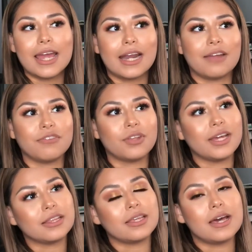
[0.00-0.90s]
And I feel
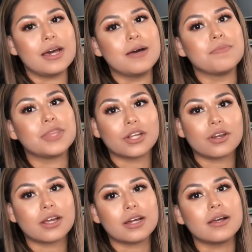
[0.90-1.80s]
like
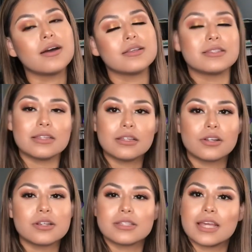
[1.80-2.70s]
thicker
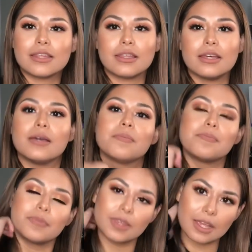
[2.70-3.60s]
concealers like the
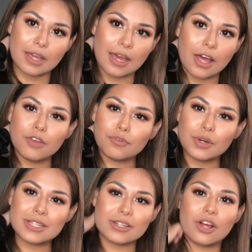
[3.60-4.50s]
e.l.f.
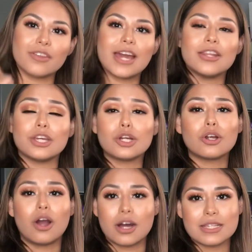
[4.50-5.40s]
ones and all that, they
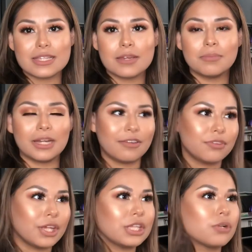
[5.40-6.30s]
are awesome. And I
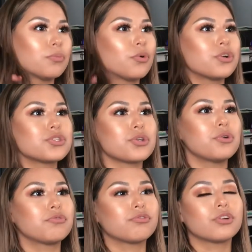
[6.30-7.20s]
feel like they're more
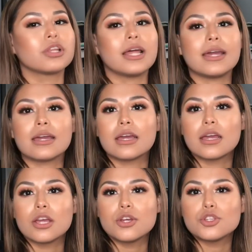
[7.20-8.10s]
so for like
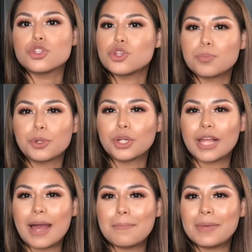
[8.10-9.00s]
super
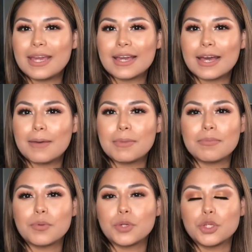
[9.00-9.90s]
glam makeup,
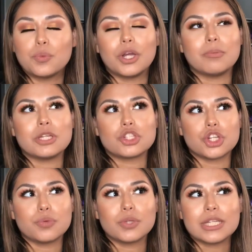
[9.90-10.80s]
maybe when you want to make
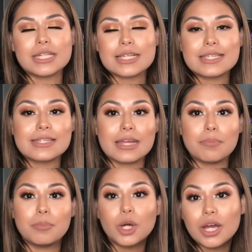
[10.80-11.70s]
sure it really does stay
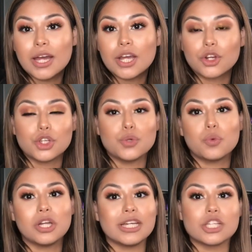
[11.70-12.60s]
put, or you
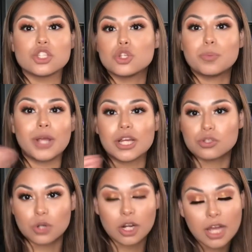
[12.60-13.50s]
want like super
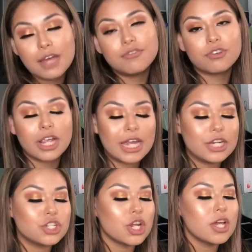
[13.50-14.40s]
extra
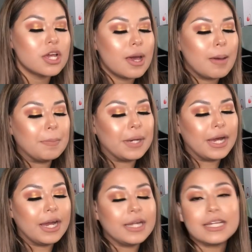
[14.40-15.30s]
coverage.
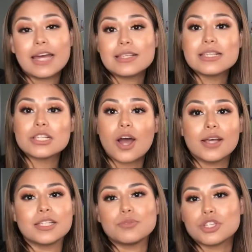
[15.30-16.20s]
But yeah, this is
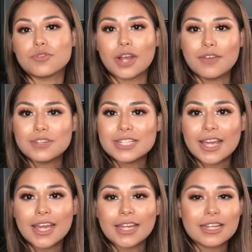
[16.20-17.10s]
awesome just for every
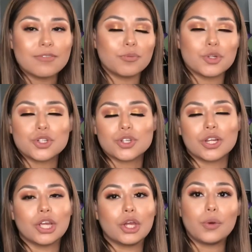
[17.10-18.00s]
day, and even when you're
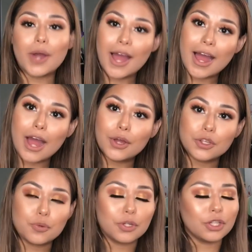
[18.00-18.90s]
gonna go out and
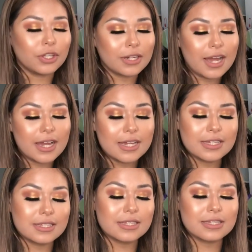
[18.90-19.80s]
you want to look
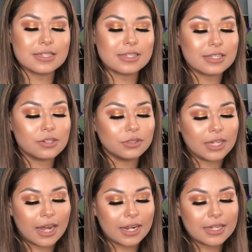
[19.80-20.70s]
nice, this is still
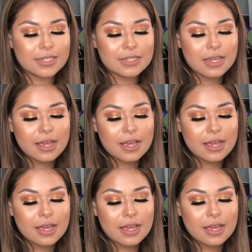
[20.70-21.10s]
nice.